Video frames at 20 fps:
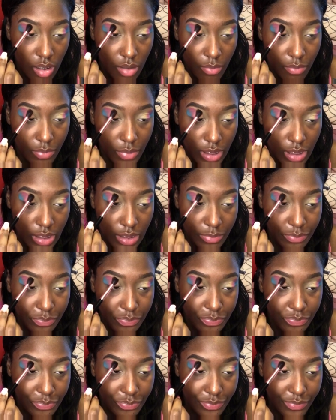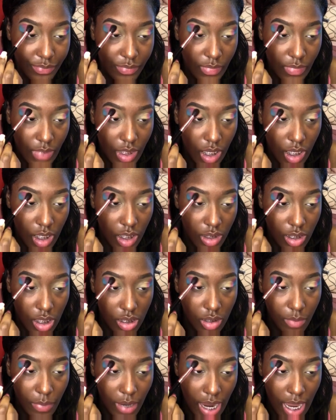But
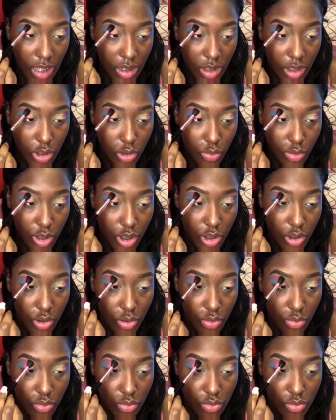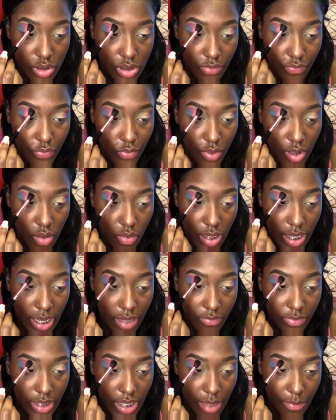another palette you can use if you don't
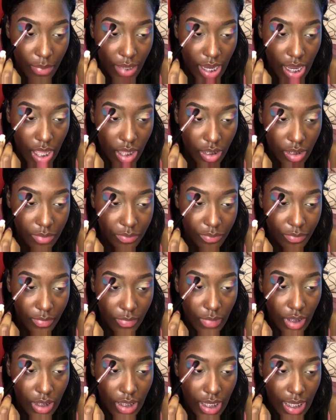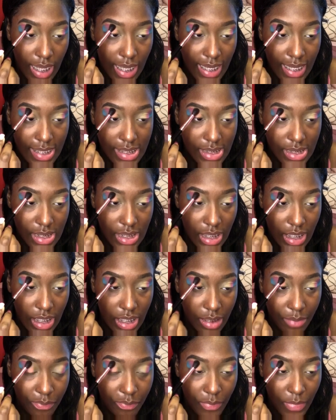have that palette is
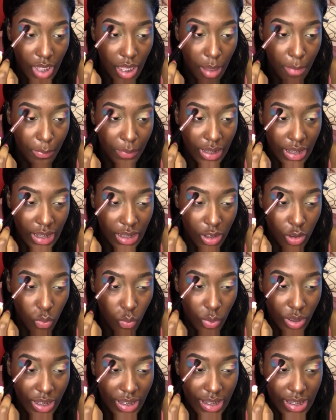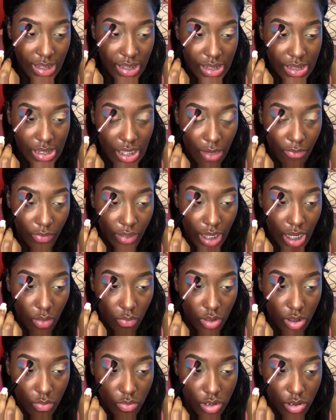the P. Louise, I forgot
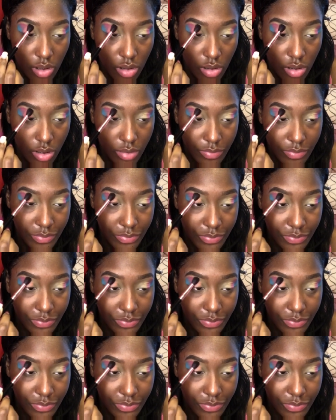what it was called.